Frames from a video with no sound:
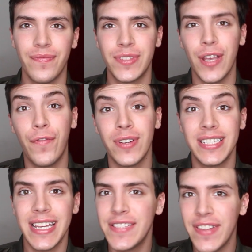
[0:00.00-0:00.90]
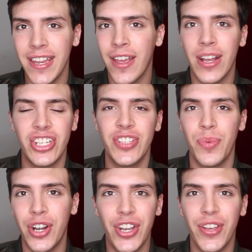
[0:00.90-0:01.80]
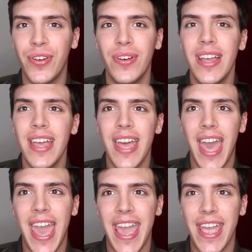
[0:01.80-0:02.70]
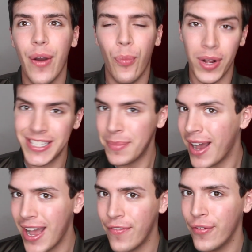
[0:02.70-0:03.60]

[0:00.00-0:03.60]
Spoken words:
So for today's video, I just want to do a what's on my